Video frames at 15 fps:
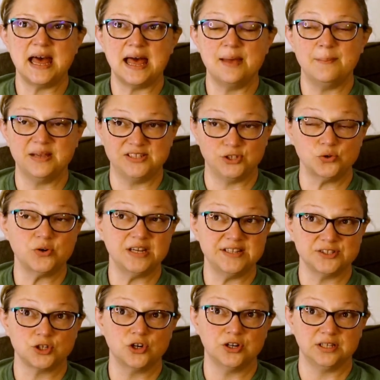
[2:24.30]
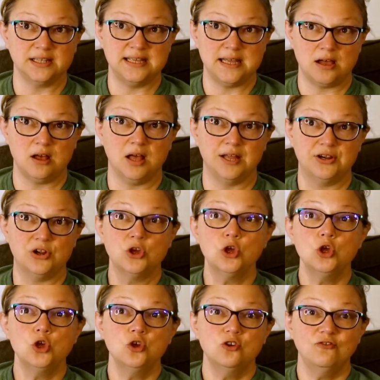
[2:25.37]
my store is currently on
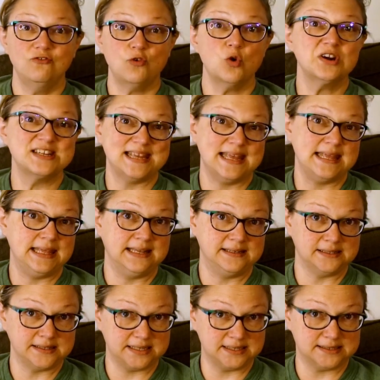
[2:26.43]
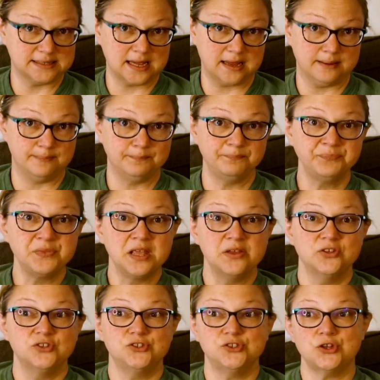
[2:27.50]
4-day handling time.
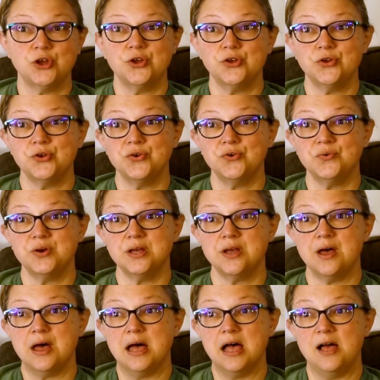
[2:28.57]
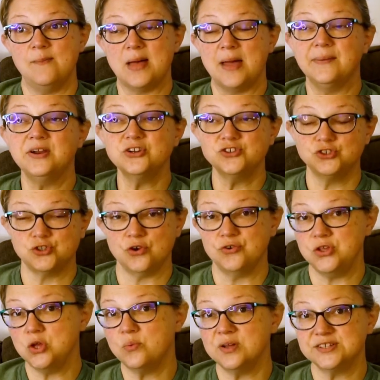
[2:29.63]
So I'm gonna show
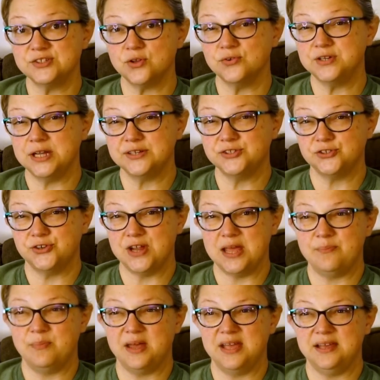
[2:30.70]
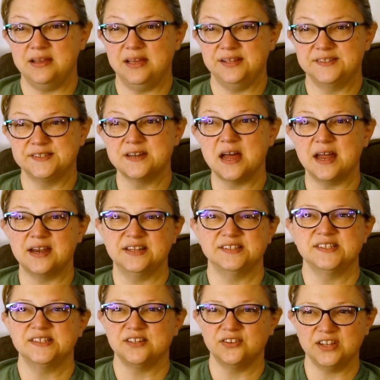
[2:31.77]
you what sold yesterday, but it's not
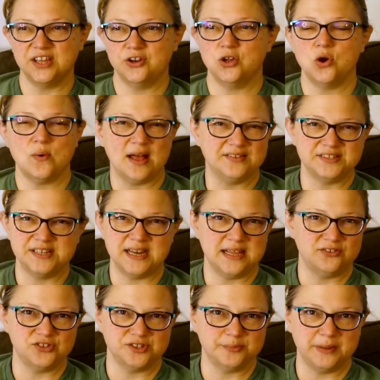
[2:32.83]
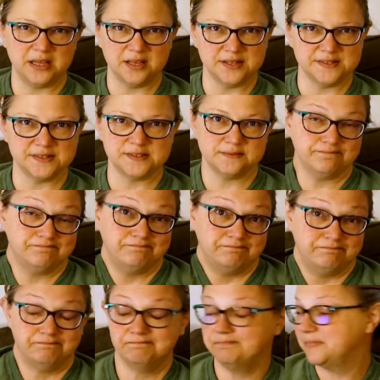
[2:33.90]
necessarily gonna go out today just because
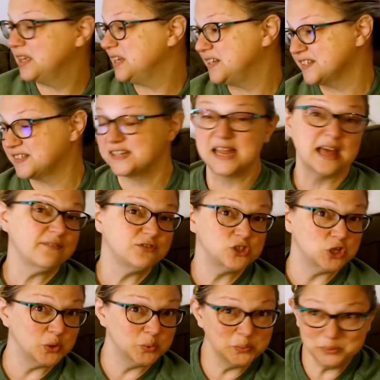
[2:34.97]
it doesn't have to.